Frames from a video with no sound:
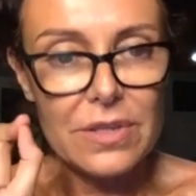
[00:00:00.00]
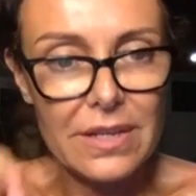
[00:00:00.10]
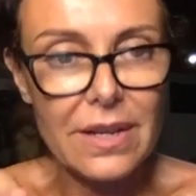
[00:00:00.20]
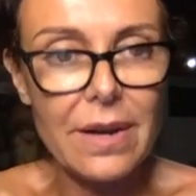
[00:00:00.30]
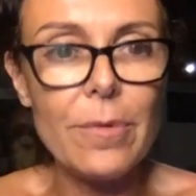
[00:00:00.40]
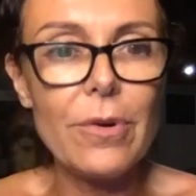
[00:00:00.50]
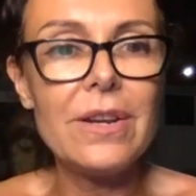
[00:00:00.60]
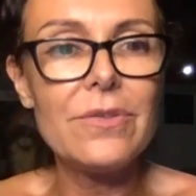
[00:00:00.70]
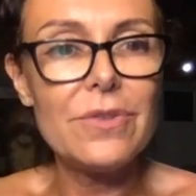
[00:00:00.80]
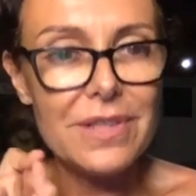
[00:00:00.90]
that are more
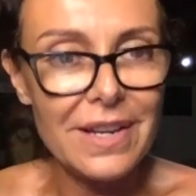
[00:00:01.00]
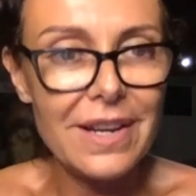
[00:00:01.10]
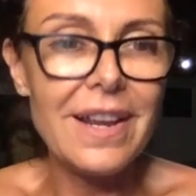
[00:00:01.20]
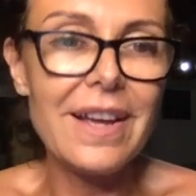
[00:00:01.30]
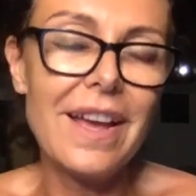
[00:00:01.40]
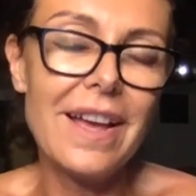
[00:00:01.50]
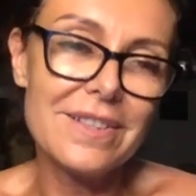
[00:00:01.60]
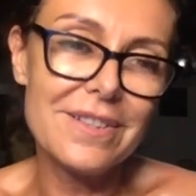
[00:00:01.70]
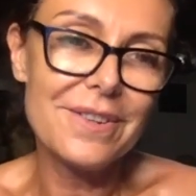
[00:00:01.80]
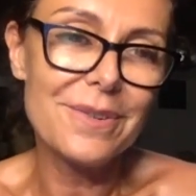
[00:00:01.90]
interesting, and I
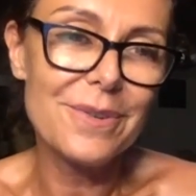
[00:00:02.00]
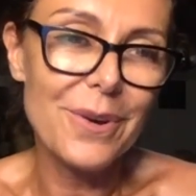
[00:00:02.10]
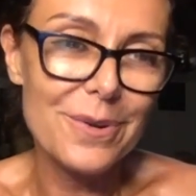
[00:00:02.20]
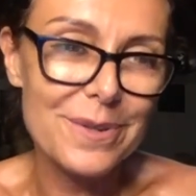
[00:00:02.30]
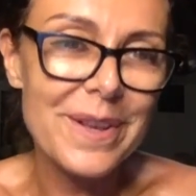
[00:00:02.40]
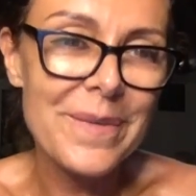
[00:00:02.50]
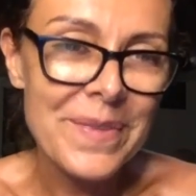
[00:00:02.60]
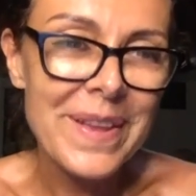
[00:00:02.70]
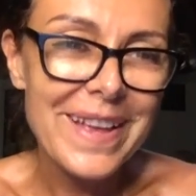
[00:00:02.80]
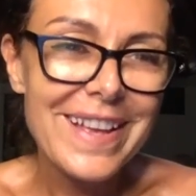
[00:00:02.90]
answer to those.
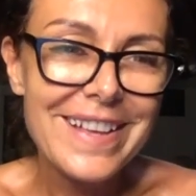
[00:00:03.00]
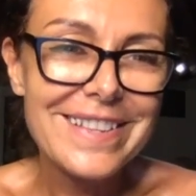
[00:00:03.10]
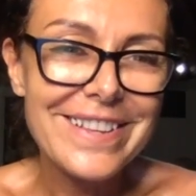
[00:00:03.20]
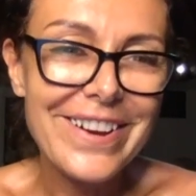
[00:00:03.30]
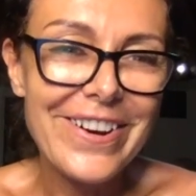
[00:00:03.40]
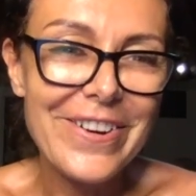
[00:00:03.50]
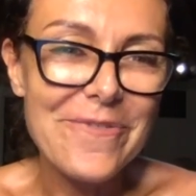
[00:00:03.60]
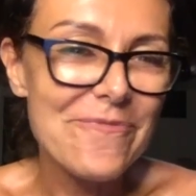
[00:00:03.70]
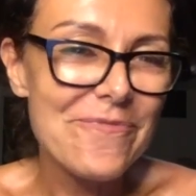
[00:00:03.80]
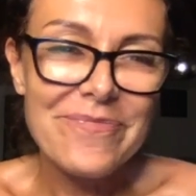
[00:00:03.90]

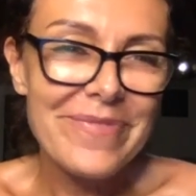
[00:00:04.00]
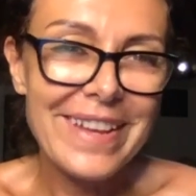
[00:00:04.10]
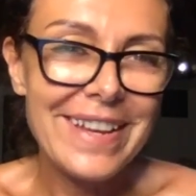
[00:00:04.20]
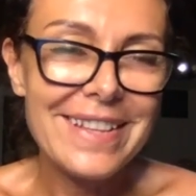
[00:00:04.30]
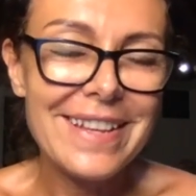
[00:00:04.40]
So it's